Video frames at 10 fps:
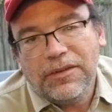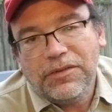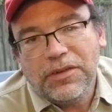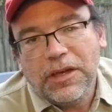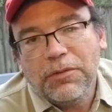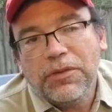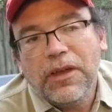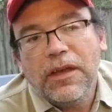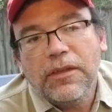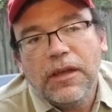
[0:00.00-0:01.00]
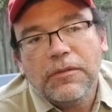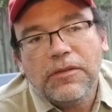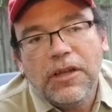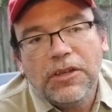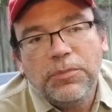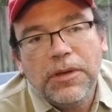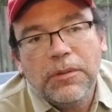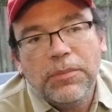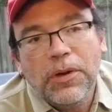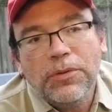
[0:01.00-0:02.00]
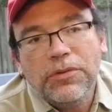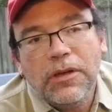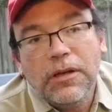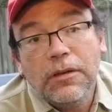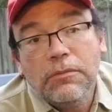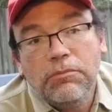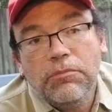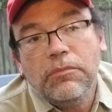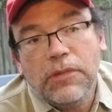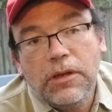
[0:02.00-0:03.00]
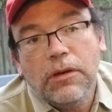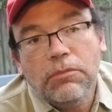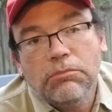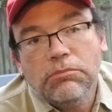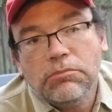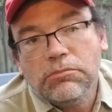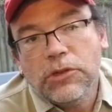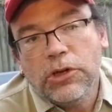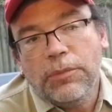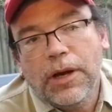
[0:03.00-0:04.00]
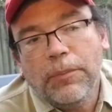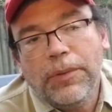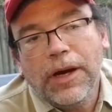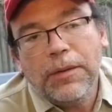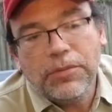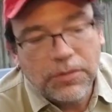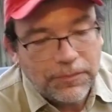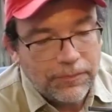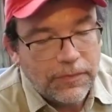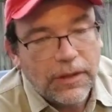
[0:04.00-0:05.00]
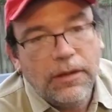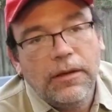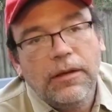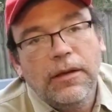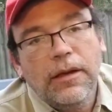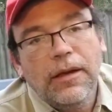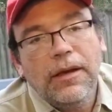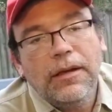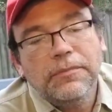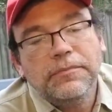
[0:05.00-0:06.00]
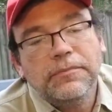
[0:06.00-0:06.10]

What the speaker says: see everything that's being posted, and learn about pipes. Yeah,